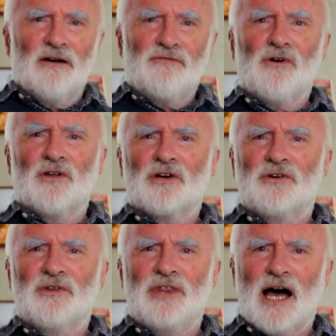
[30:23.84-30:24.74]
For all the
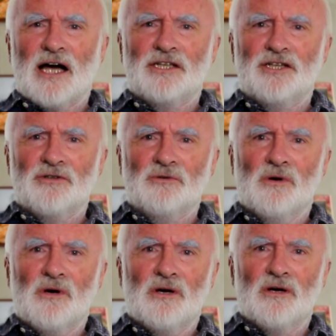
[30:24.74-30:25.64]
good that I'd
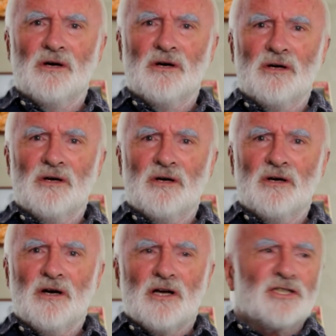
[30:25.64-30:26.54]
do.
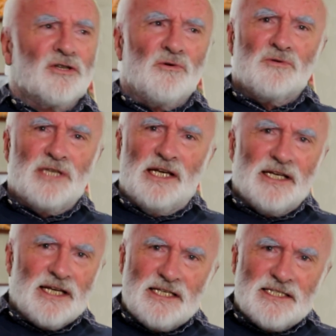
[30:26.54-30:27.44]
Schools
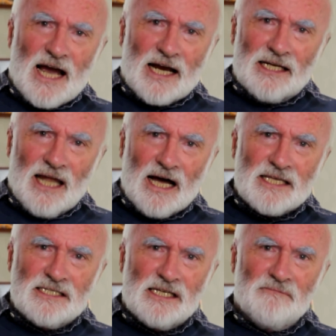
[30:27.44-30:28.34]
didn't need
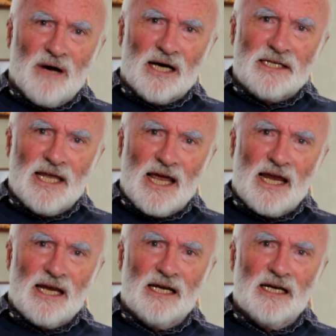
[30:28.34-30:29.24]
taglines in my
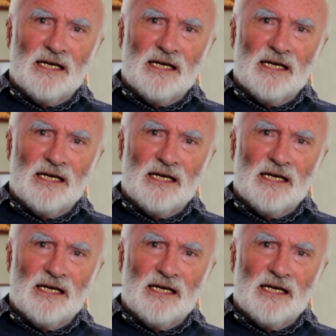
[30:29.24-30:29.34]
day.